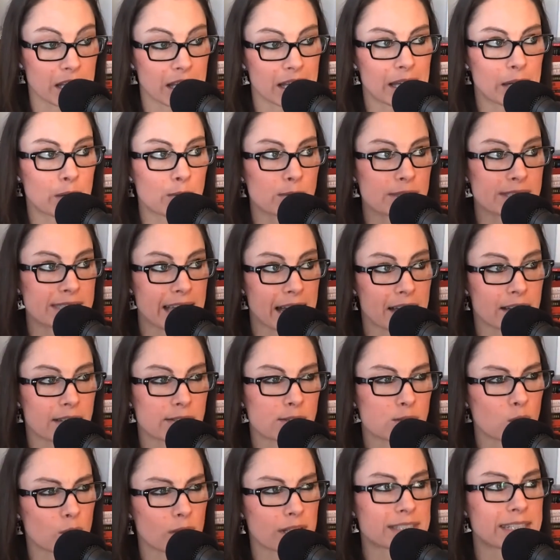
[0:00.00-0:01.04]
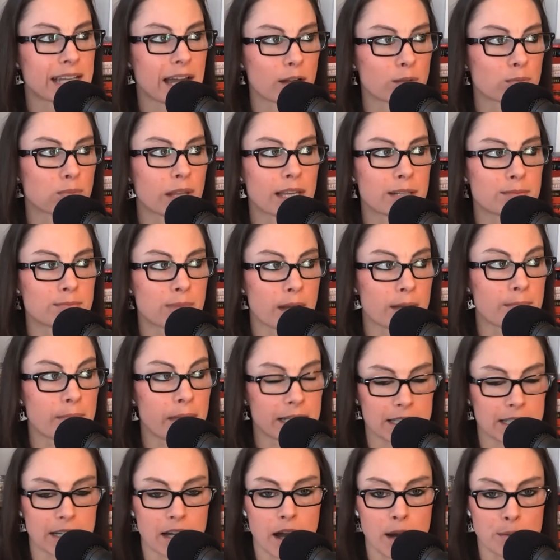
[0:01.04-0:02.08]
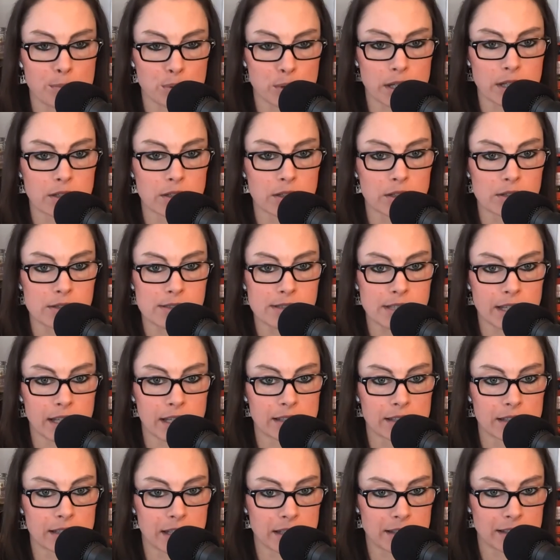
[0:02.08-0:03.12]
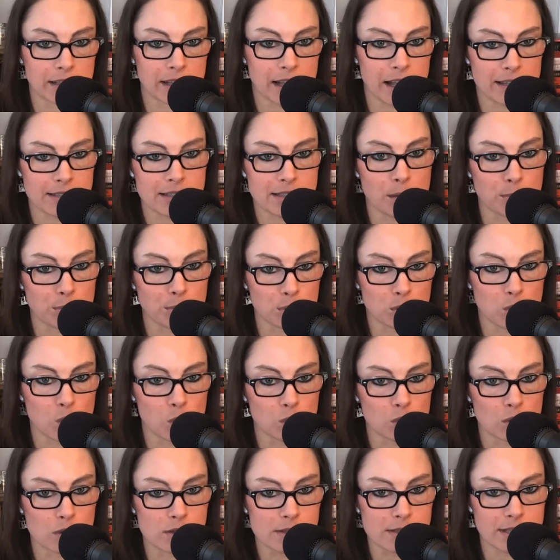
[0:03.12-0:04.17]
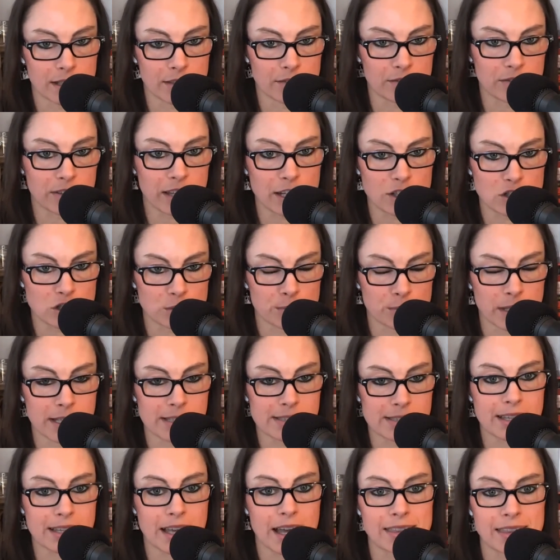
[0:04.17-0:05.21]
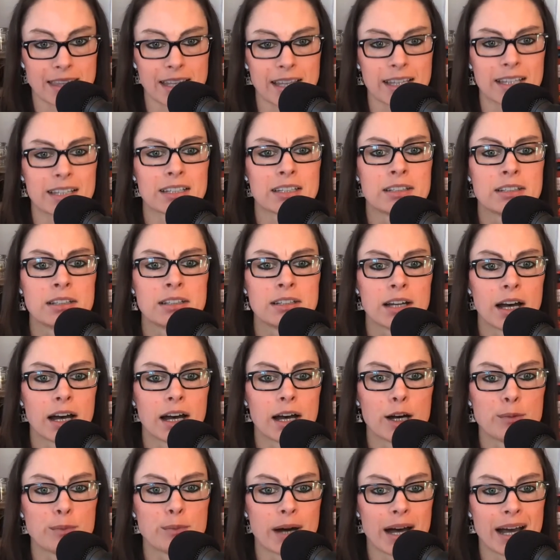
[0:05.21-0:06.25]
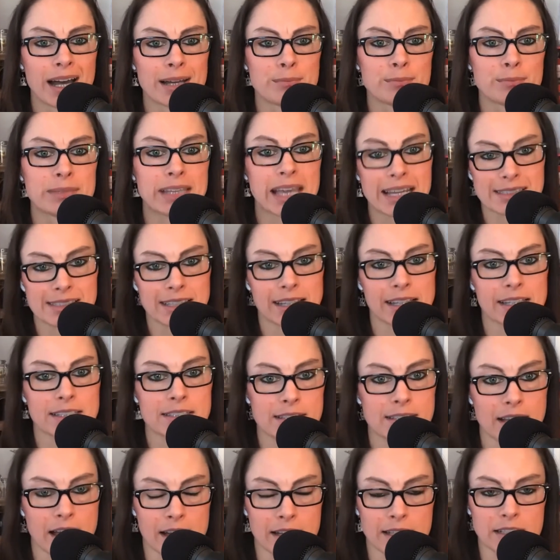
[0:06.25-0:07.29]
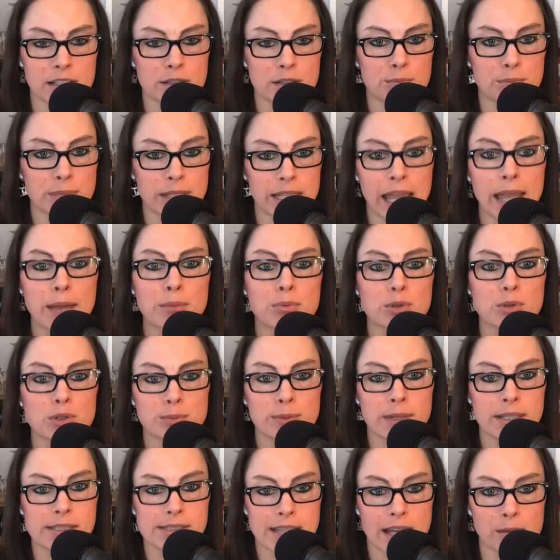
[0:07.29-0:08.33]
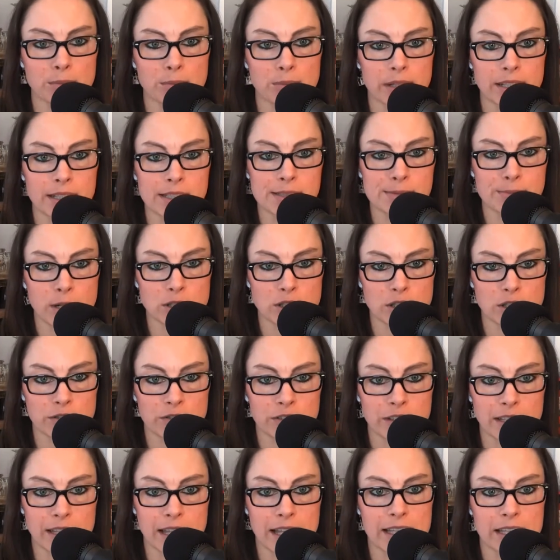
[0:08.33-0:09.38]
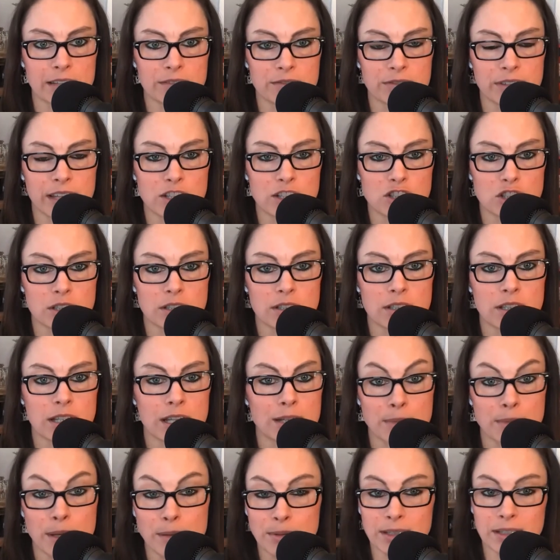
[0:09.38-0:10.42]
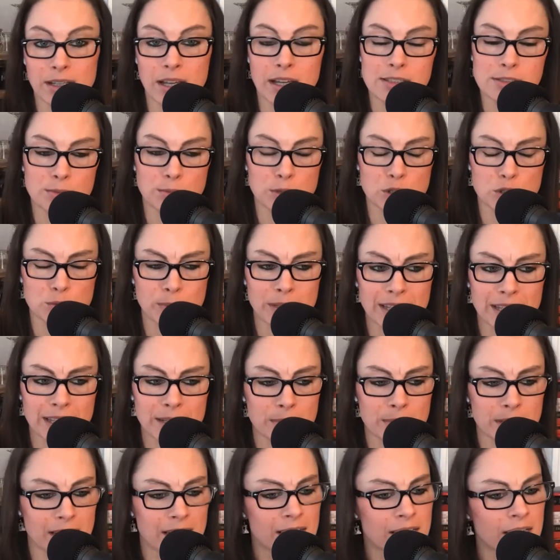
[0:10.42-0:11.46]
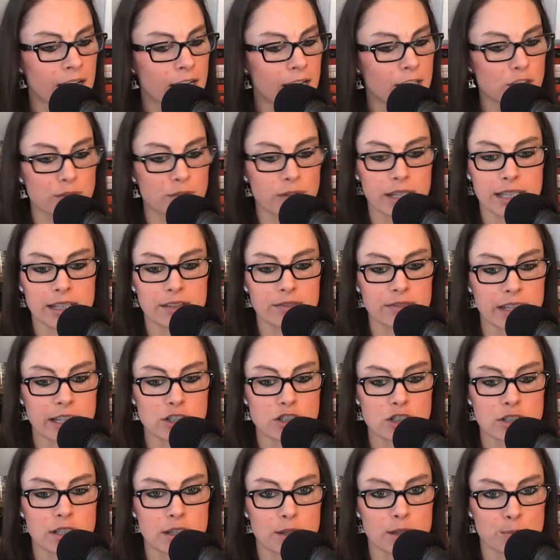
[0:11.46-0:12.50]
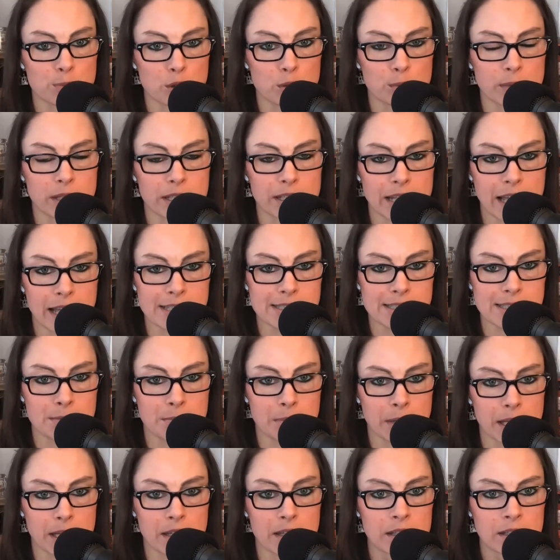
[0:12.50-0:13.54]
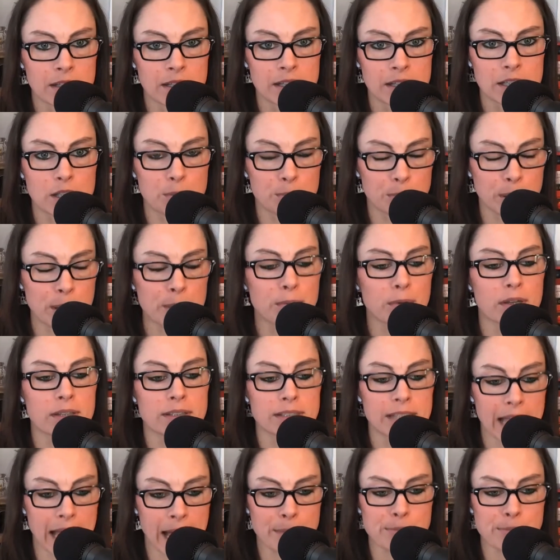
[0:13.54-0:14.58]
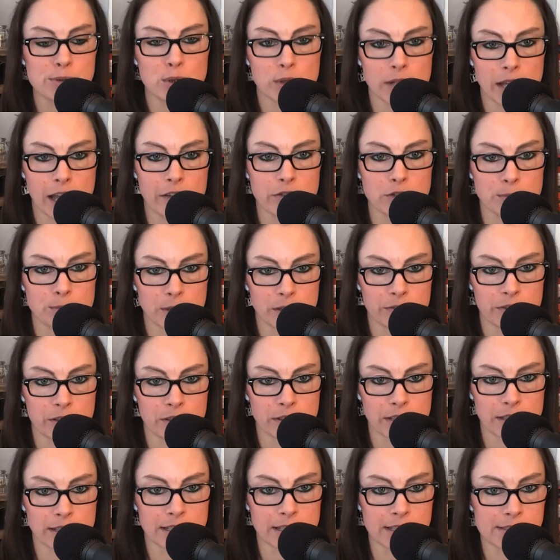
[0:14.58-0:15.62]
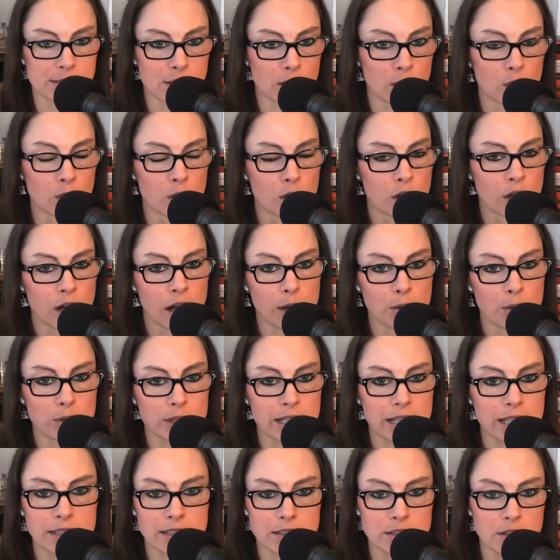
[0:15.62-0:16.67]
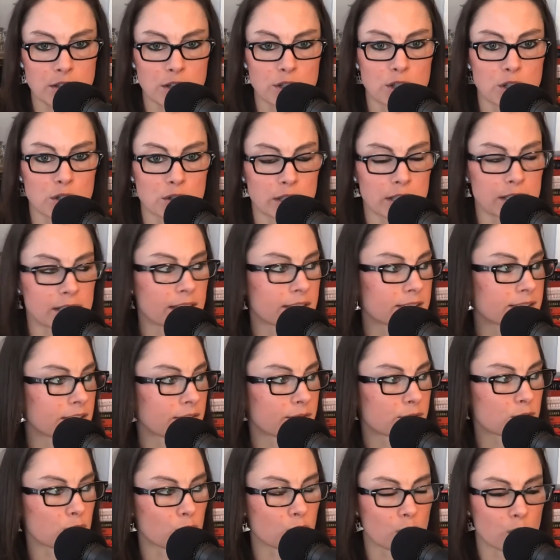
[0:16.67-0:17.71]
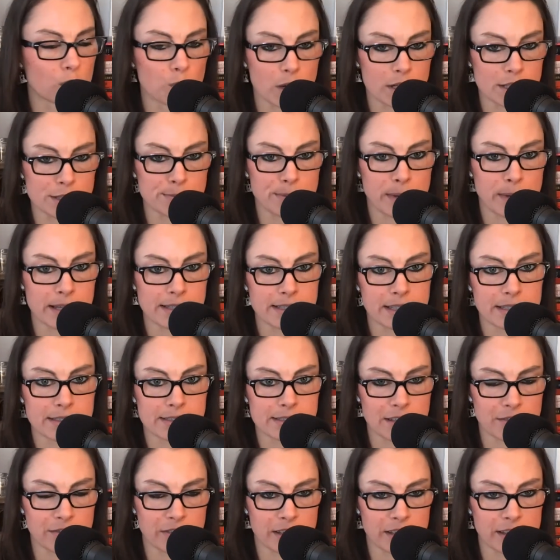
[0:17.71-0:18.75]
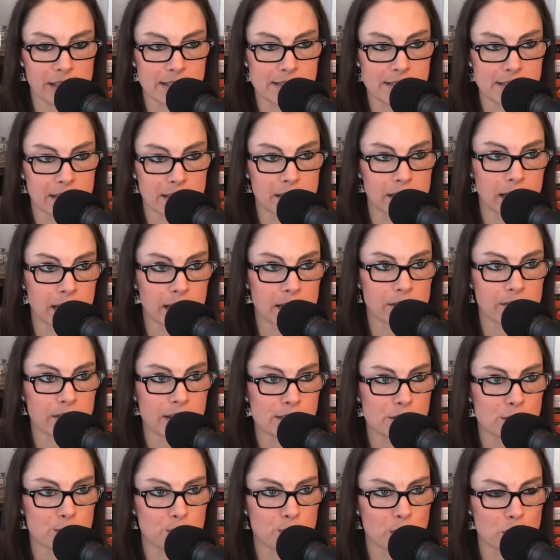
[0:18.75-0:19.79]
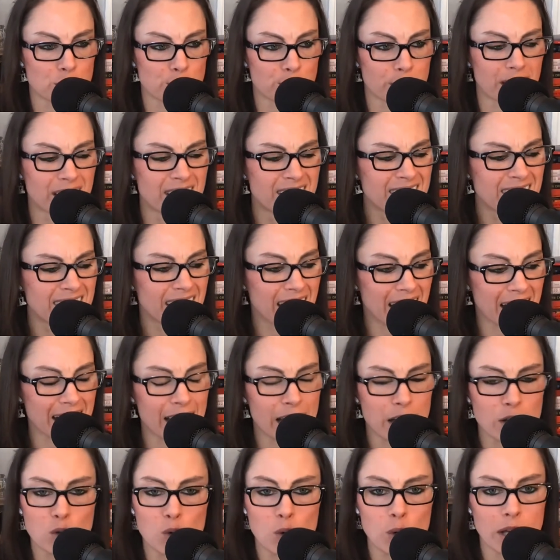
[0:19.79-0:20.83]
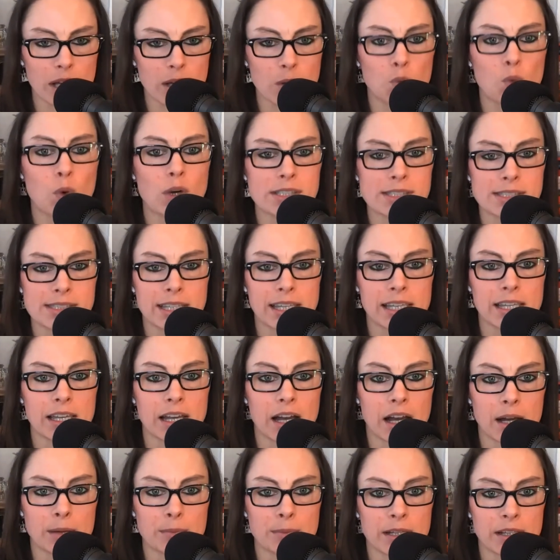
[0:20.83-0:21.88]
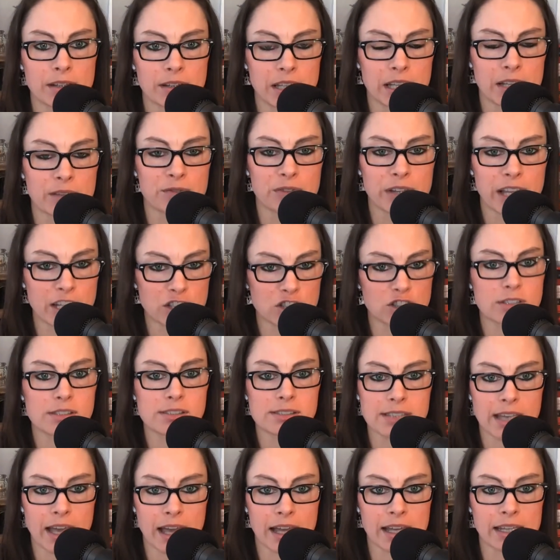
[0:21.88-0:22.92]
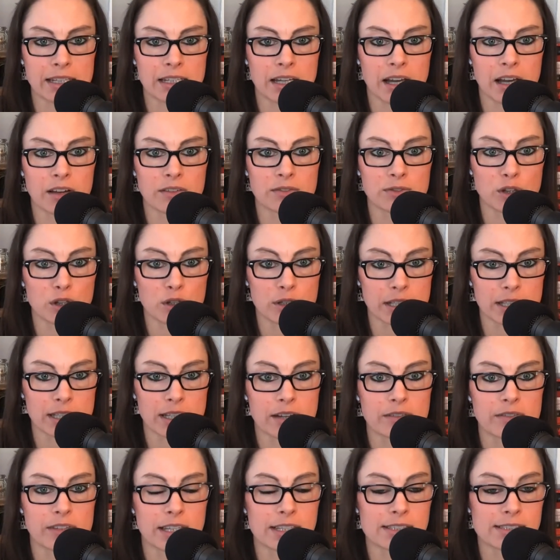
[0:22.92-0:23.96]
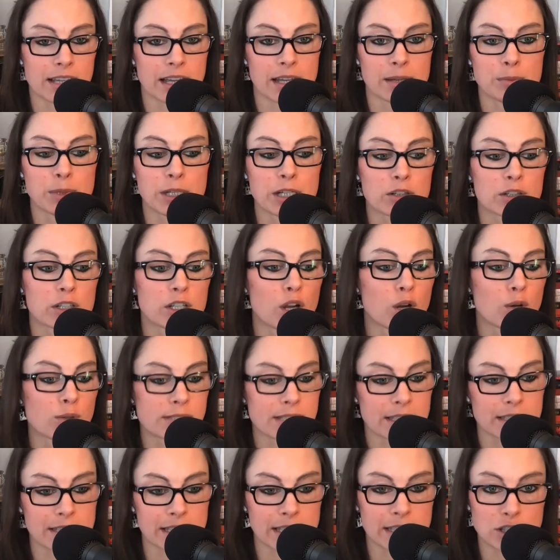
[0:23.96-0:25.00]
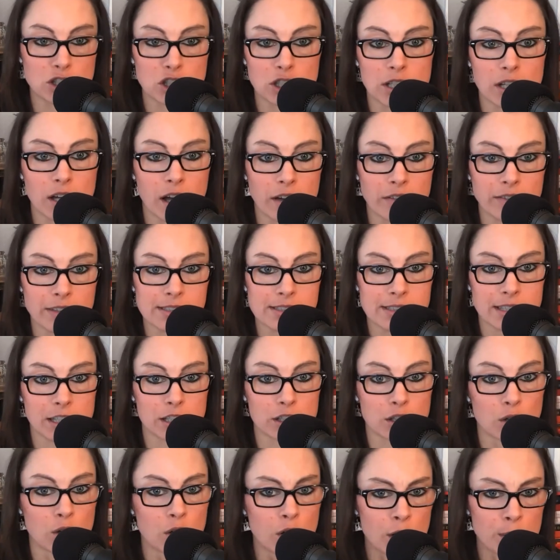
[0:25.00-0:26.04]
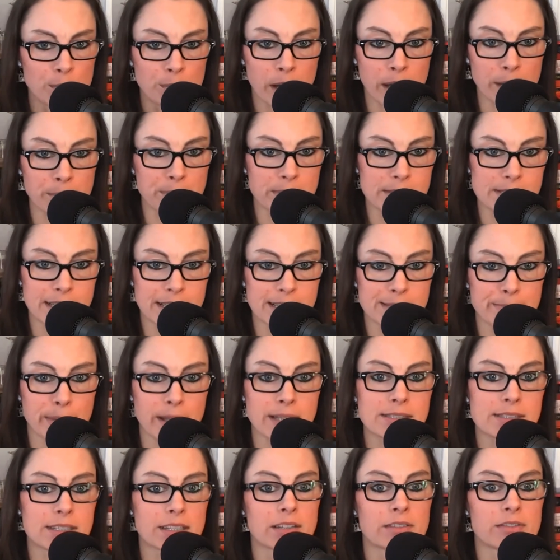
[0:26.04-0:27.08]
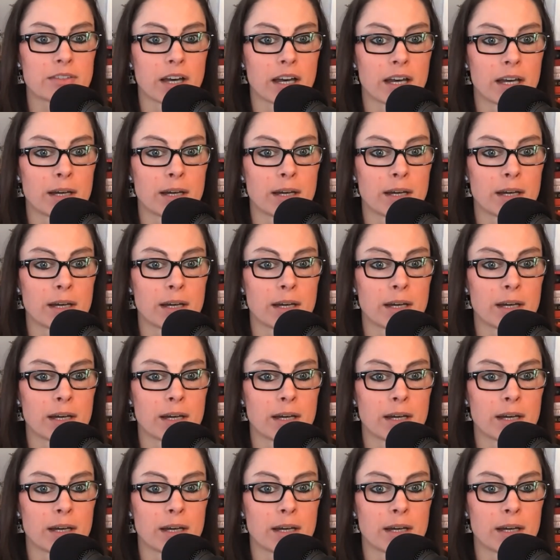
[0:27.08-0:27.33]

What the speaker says: it was sort of downplayed by many operators in the last couple quarters, the inflation piece. I think I'm guessing it's not going to be able to be as downplayed as much. I feel like inflation, and maybe not so much Midland, but I just feel like inflation in the Permian has to be, people absolutely have to be feeling this. So I want to get into the nerdiness of sort of well spacing and stuff like this, and investor pressure. But what's the inflation side of looking of these? I'm hearing OCTG, obviously, pipe is expensive,